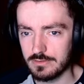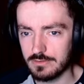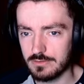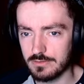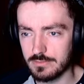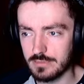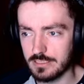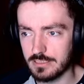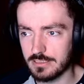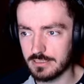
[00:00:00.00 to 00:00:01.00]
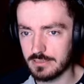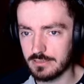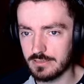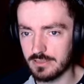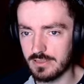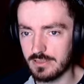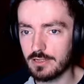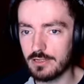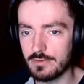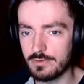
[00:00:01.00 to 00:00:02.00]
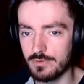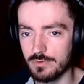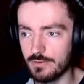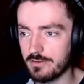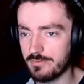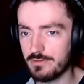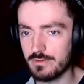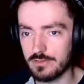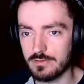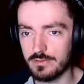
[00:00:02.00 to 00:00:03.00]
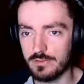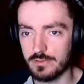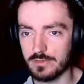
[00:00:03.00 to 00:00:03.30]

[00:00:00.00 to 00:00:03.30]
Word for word: Orlop deck. So there's clues. We've got a few clues that we